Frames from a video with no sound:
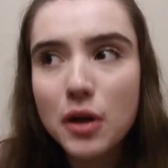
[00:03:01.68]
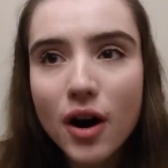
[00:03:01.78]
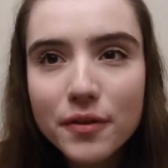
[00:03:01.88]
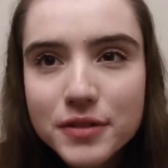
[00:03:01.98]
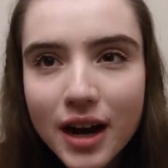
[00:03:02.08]
a
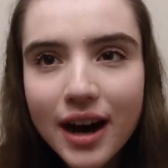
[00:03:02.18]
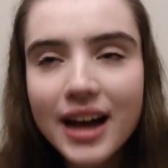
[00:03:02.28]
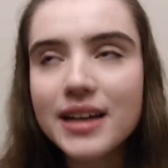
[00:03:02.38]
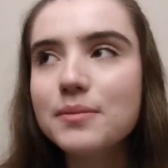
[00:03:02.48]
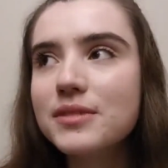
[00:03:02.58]
lot of
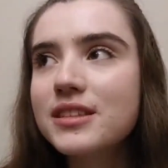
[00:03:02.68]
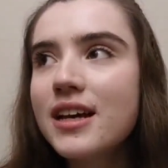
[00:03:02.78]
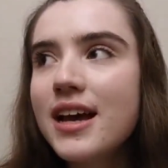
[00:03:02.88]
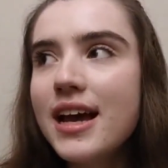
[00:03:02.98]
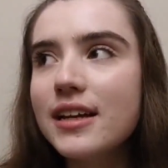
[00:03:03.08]
times
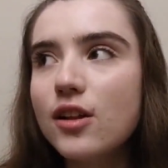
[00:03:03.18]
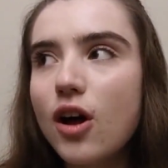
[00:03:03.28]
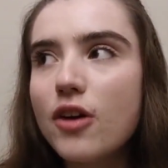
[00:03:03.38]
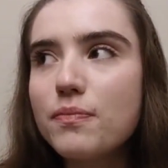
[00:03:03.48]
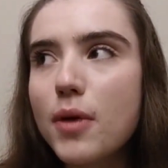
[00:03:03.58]
in a
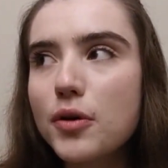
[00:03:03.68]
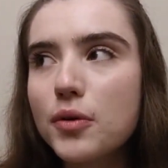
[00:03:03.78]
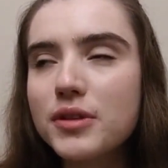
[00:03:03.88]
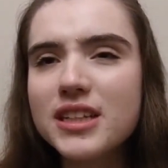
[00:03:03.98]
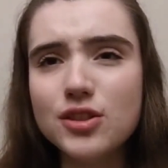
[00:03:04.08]
lot of
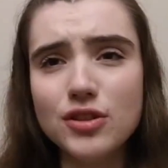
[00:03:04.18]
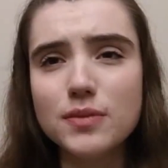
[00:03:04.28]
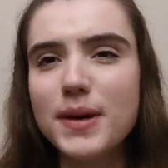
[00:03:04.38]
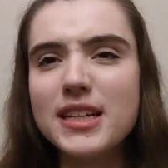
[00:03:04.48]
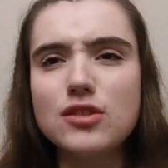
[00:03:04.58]
mock
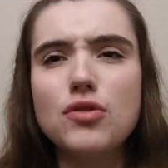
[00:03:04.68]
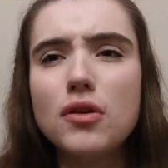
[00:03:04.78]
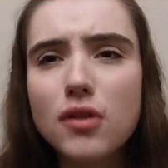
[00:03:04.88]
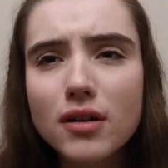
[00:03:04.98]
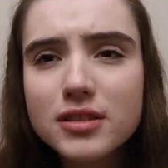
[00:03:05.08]
auditions, but it's
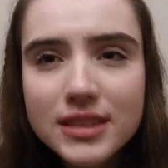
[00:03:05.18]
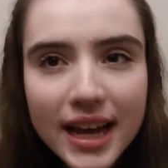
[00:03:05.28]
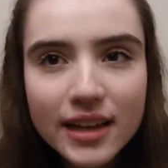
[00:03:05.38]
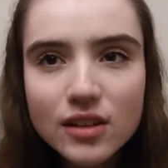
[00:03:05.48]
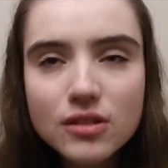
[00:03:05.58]
not got
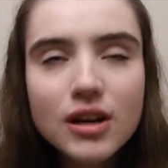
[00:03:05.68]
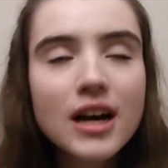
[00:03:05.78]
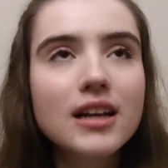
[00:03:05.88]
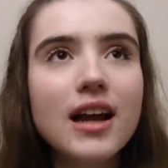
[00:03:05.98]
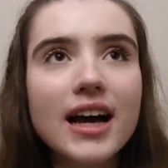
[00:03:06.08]
stale.
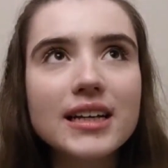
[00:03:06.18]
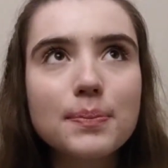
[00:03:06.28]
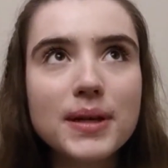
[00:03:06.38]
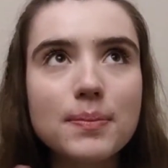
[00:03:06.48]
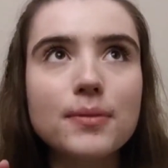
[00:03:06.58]

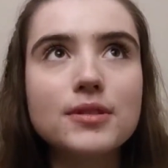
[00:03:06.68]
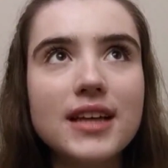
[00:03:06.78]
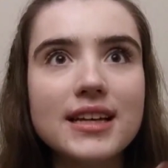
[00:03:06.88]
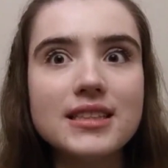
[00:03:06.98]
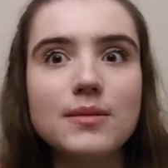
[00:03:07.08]
Like people
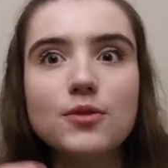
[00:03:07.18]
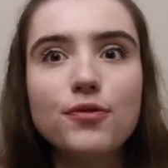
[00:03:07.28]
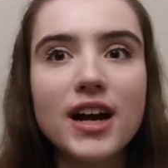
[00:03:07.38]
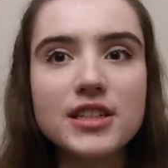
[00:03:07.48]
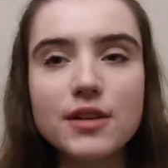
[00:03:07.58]
say, it seems
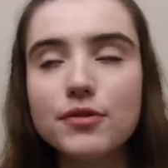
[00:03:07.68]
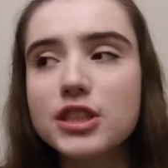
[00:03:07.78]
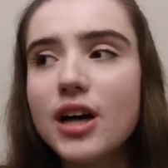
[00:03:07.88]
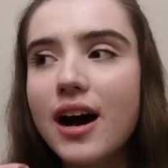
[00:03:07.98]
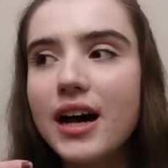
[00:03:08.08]
fresh
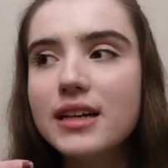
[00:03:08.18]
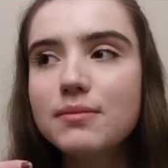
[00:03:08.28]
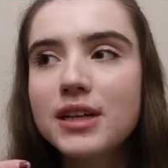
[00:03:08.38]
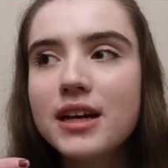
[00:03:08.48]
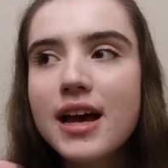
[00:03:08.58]
every
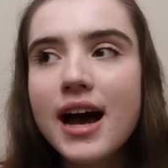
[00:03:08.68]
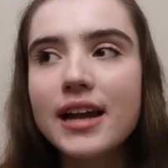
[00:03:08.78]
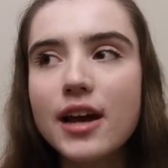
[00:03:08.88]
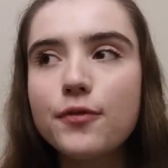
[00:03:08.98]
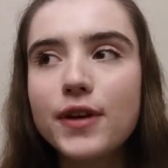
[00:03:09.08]
time.
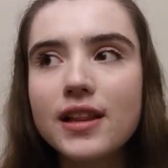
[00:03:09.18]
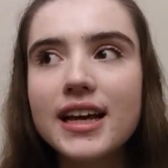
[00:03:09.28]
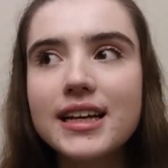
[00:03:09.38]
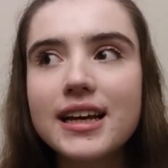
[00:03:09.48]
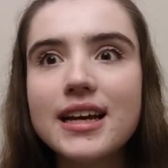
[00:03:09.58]
And I feel
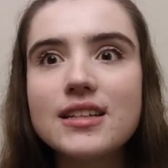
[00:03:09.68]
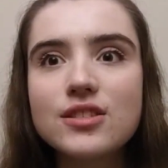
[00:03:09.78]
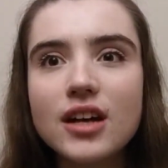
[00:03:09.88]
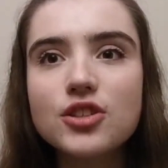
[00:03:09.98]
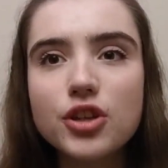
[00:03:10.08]
like
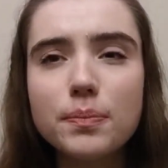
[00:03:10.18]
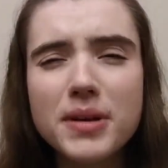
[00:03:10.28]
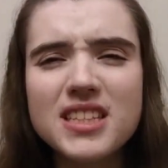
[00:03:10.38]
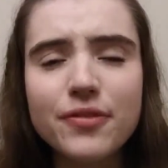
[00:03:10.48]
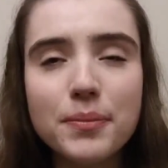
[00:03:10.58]
it's such a
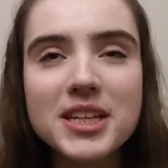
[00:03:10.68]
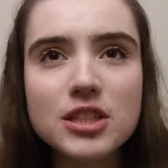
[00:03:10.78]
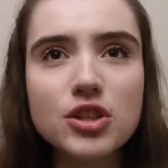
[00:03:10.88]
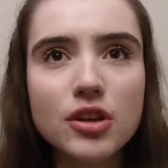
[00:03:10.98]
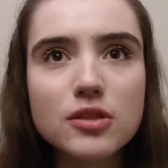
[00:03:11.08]
good piece for me
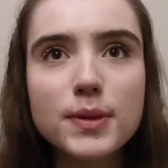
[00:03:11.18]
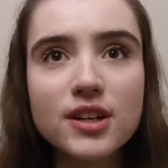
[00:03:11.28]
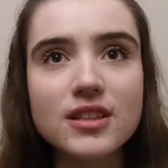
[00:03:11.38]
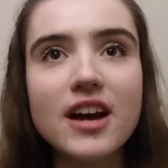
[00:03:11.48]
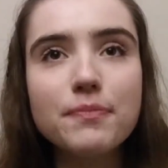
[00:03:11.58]
to use
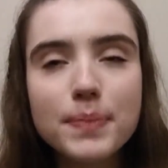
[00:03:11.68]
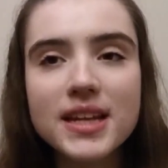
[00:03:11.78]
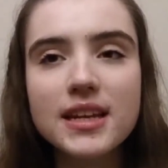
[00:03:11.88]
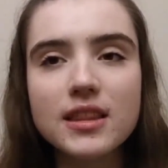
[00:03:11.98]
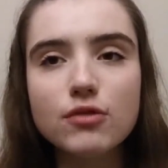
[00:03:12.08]
because I've
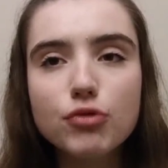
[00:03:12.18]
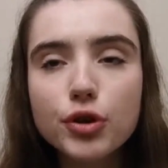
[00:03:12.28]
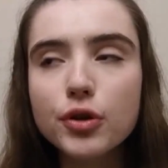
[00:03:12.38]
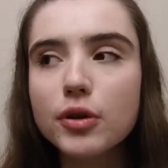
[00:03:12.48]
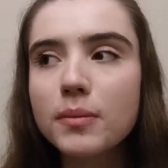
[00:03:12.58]
been in the
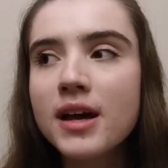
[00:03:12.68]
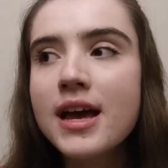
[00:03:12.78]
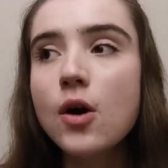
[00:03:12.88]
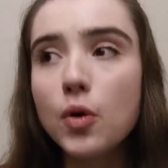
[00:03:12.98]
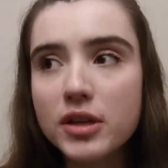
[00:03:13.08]
room
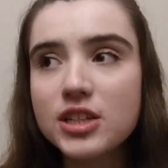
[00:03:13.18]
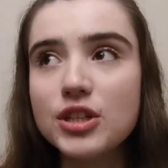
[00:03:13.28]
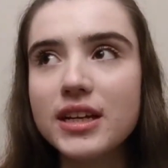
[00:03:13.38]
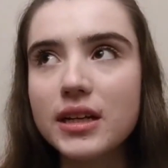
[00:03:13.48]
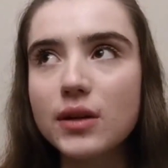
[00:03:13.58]

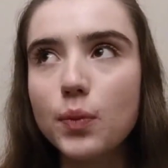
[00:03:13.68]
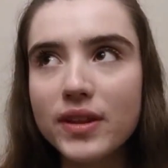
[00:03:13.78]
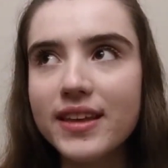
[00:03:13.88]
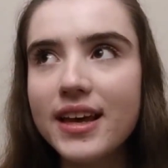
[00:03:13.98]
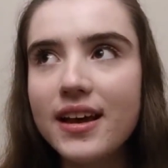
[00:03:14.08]
auditioning
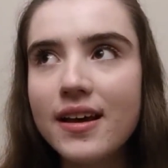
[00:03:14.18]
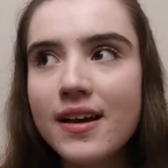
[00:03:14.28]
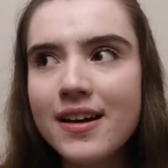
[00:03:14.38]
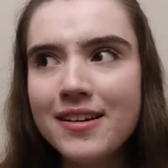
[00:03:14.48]
with it,